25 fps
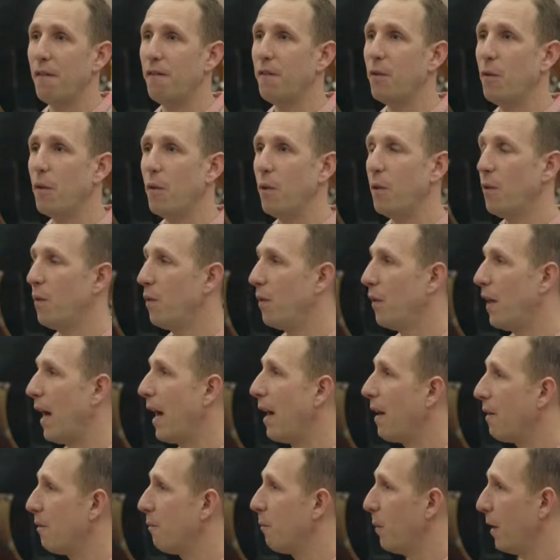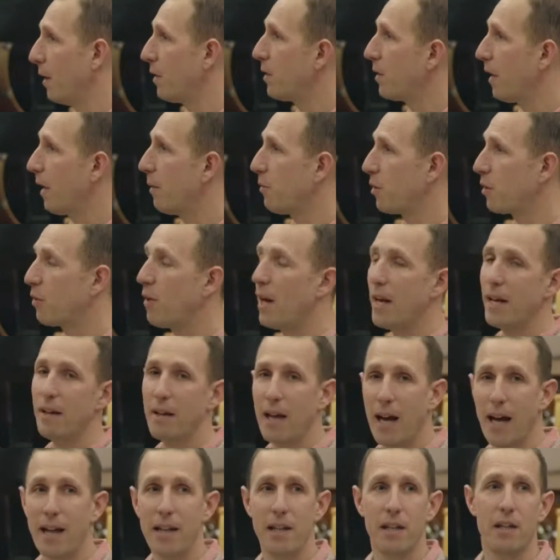for that one, so that was great.
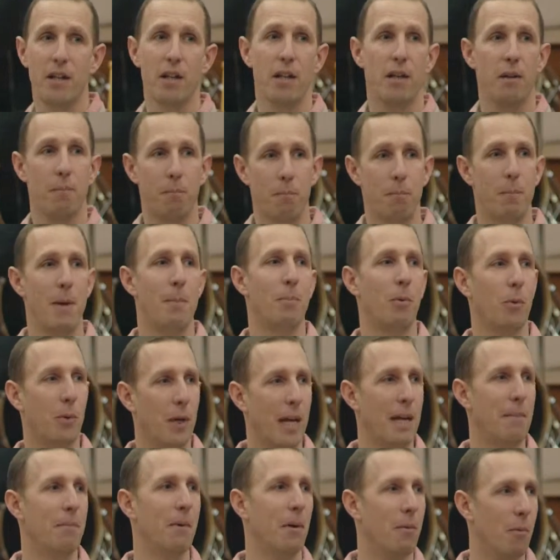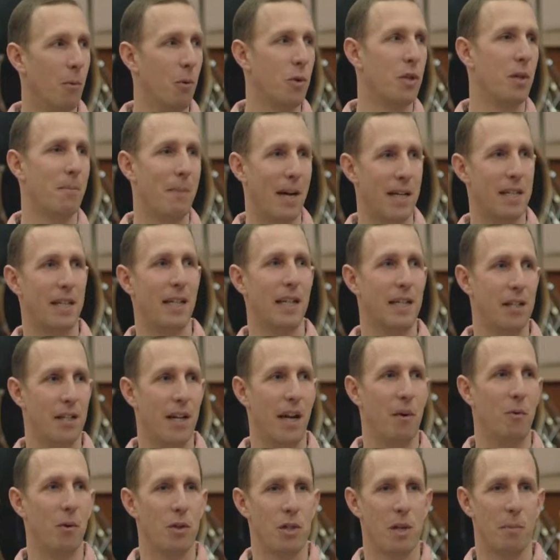And people keep automatically
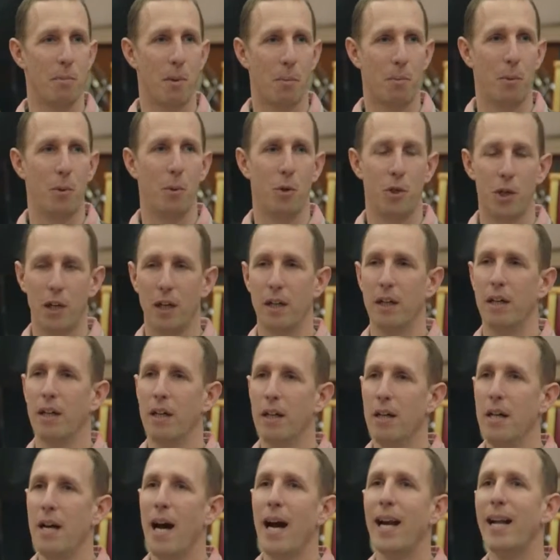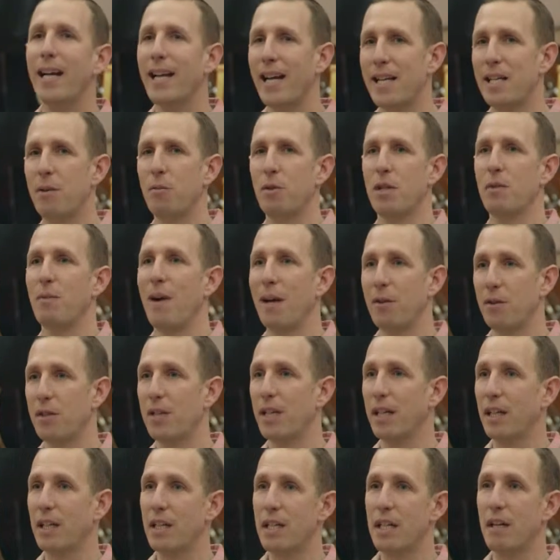say, what's the proportion? And I guess it was around
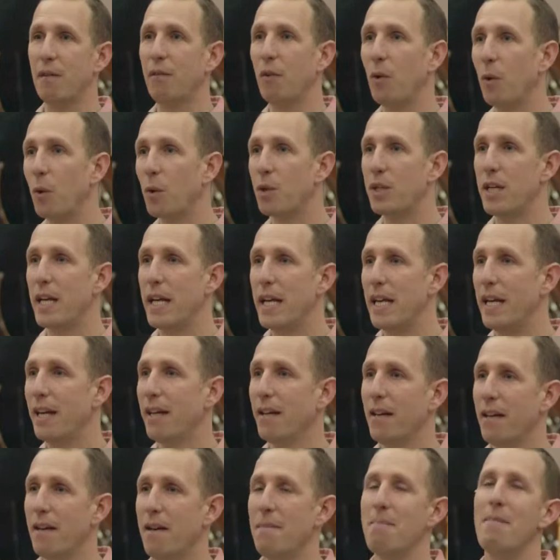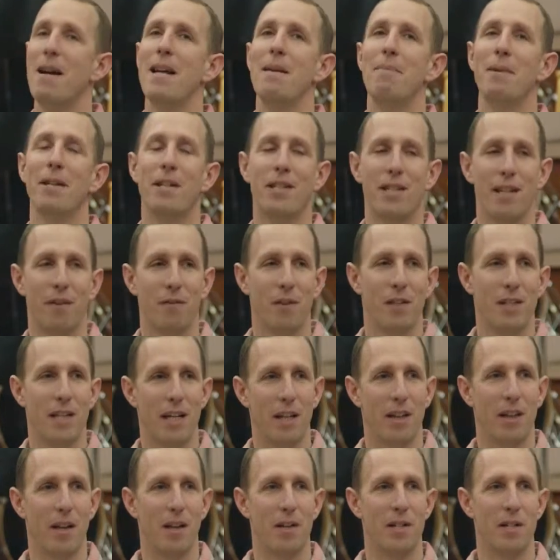60-40, maybe
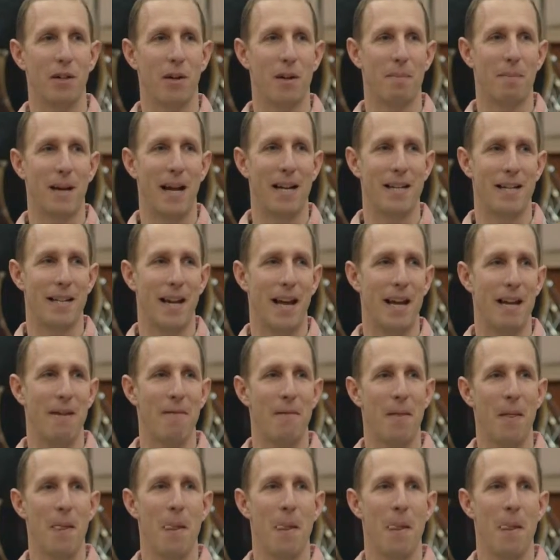70-30 on a bad day.